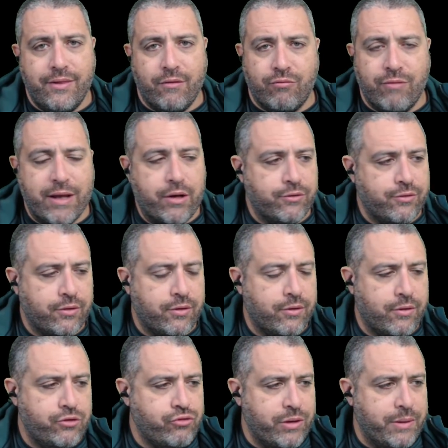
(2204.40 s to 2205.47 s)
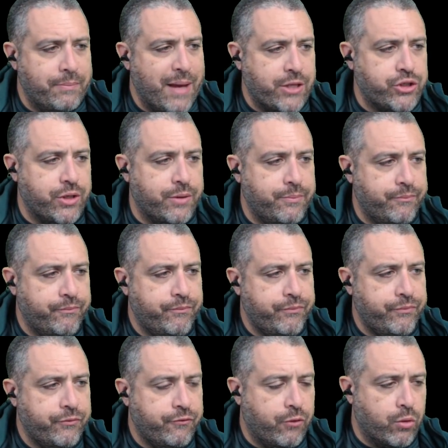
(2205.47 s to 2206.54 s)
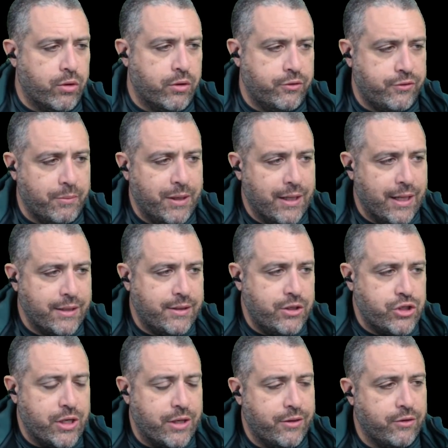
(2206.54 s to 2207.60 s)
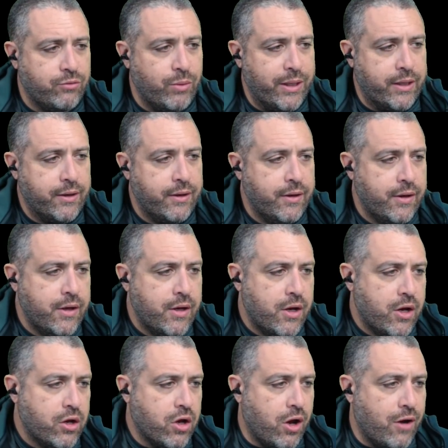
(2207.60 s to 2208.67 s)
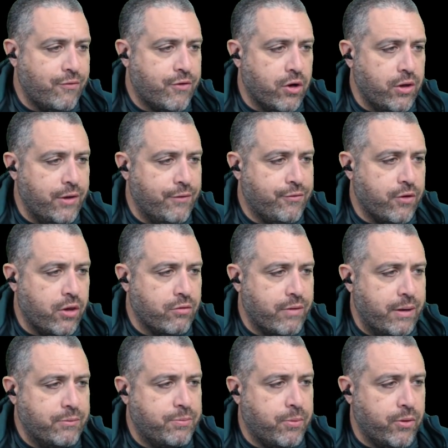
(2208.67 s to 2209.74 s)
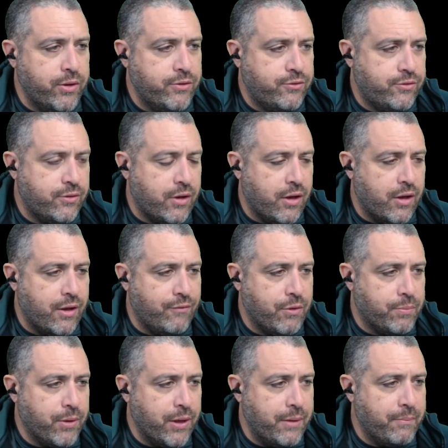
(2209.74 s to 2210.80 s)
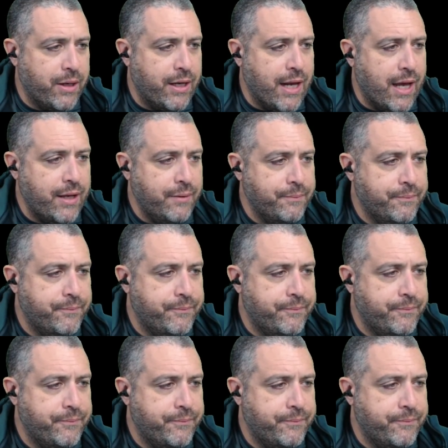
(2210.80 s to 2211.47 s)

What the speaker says: Raiders are a dream matchup for somebody like DJ this week. Goff, Gurley for all the Rams points if you're playing Monday night.